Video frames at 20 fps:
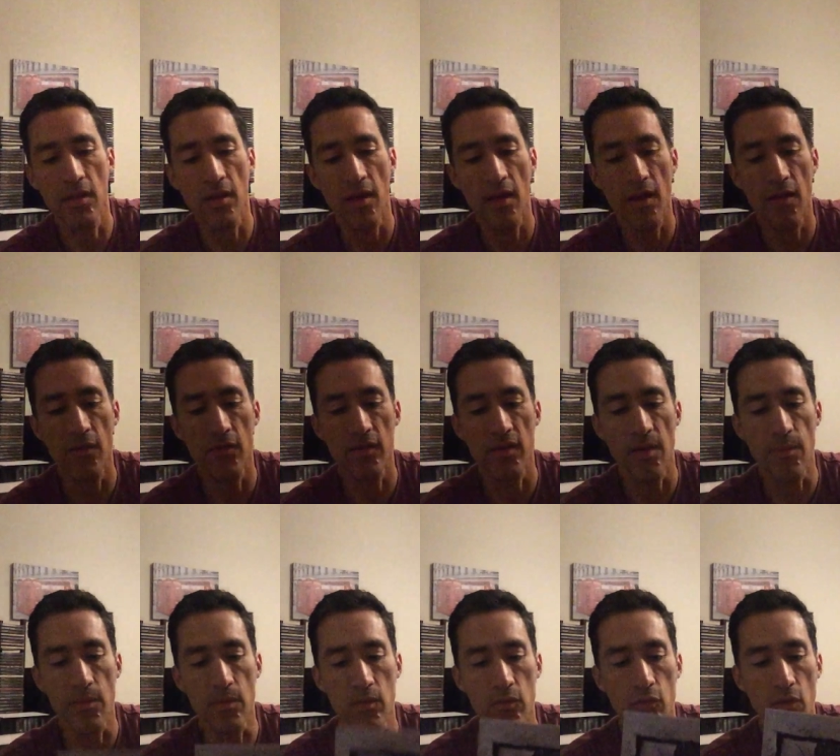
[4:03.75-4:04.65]
They have some
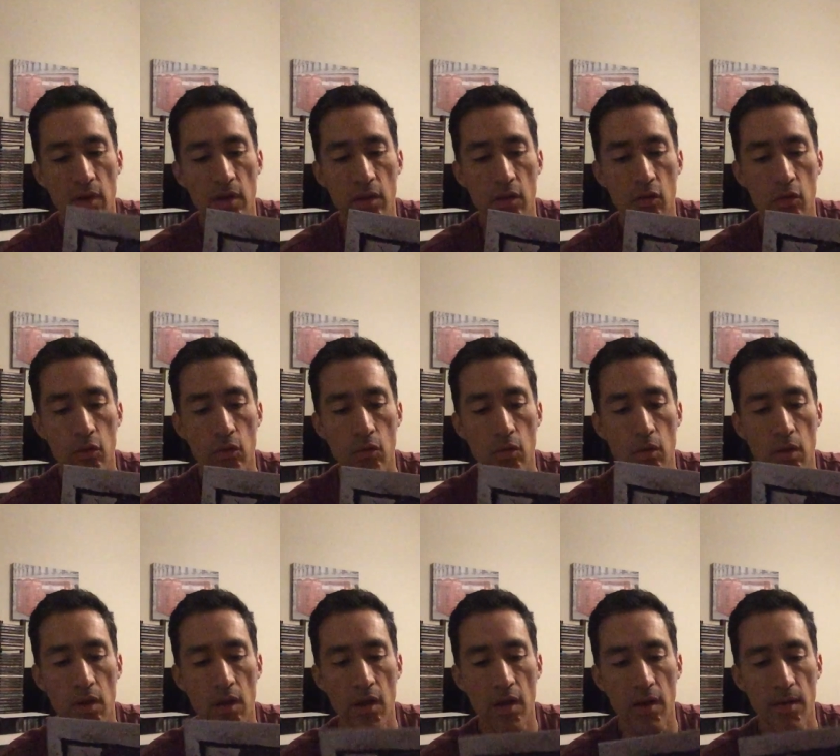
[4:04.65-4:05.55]
really cool
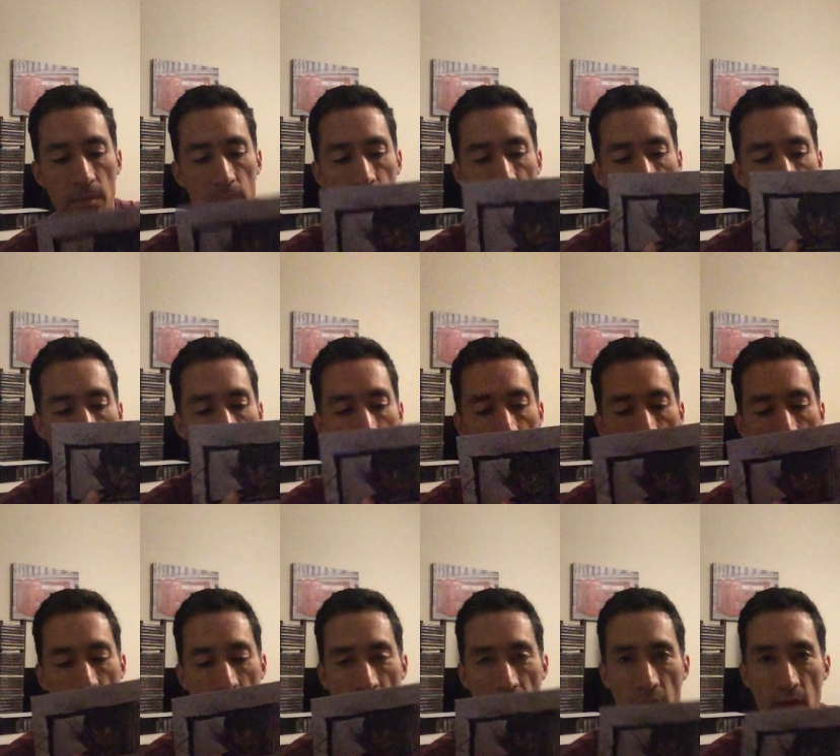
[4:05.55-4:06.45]
uh,
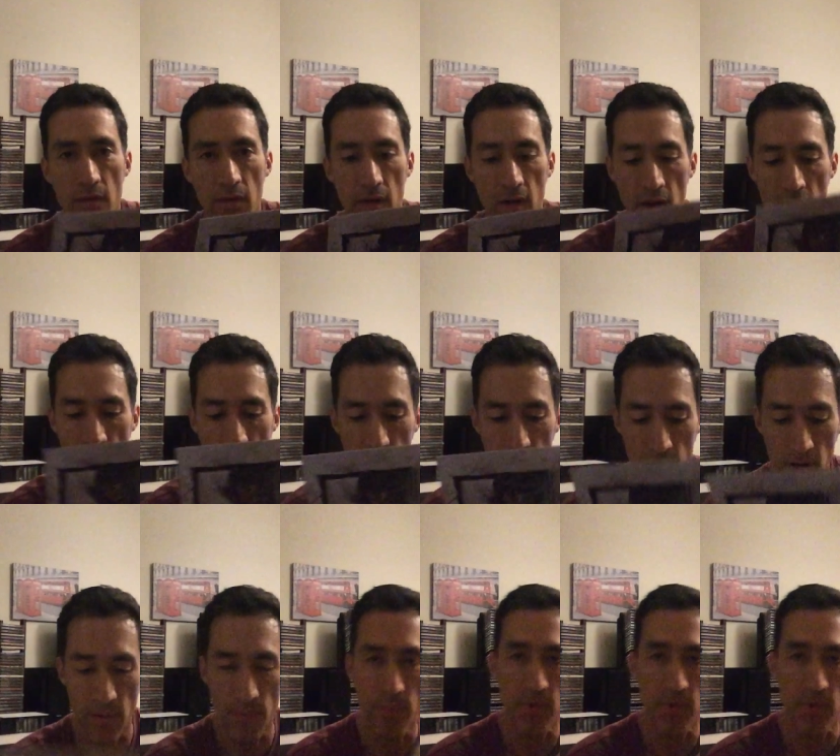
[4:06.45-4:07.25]
live, live uh,